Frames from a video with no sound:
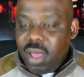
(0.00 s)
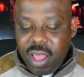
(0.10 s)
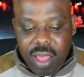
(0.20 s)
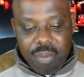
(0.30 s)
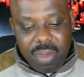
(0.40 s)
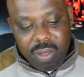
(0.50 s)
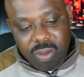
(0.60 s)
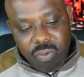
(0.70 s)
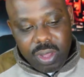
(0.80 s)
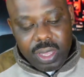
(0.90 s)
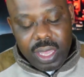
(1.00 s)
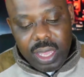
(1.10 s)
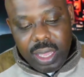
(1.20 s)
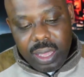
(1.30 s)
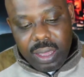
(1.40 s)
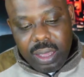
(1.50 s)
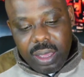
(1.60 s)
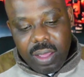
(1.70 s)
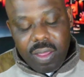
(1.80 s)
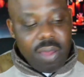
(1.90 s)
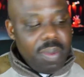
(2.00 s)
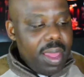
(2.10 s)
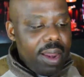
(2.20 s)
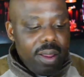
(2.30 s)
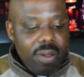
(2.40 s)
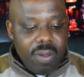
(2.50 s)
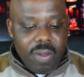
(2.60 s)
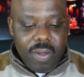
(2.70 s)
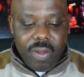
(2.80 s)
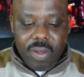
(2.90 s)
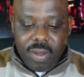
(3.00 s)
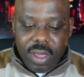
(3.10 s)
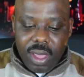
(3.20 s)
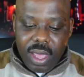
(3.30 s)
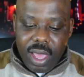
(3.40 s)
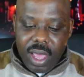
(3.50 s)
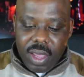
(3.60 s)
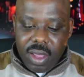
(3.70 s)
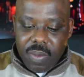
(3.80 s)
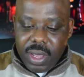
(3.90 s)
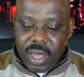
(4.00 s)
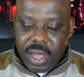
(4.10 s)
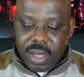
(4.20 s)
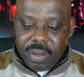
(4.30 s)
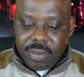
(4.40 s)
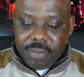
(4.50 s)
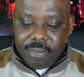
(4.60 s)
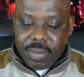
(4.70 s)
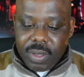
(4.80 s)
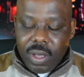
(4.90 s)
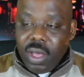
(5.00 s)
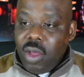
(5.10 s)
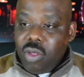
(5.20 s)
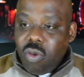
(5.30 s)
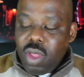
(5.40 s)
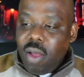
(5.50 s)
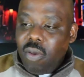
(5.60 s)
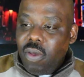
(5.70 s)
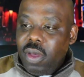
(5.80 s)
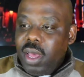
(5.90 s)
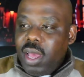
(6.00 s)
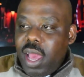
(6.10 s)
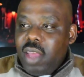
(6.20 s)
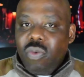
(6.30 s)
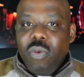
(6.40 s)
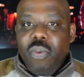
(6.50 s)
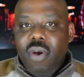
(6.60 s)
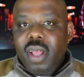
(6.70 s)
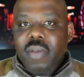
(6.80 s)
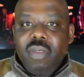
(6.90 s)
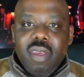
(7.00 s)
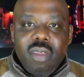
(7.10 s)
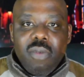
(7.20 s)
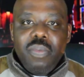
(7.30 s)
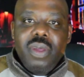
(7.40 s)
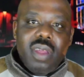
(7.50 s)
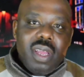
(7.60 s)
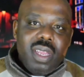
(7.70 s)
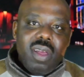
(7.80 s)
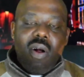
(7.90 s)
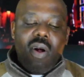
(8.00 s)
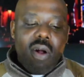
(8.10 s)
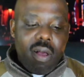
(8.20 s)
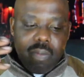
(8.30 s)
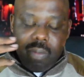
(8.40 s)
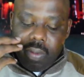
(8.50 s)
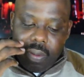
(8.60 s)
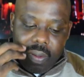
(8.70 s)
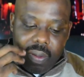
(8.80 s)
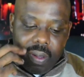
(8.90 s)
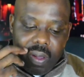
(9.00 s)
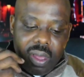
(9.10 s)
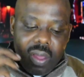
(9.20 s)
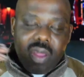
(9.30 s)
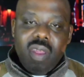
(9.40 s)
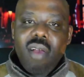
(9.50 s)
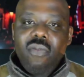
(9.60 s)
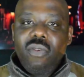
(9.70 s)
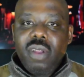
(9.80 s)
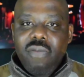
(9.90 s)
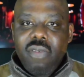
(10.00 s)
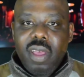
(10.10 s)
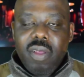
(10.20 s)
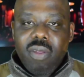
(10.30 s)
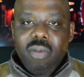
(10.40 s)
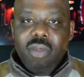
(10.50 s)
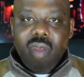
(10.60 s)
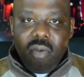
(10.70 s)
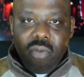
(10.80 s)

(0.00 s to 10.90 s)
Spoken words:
I mentioned, with the subheading, the end of the beginning. So now, as the report helps us to appreciate, there are several events, several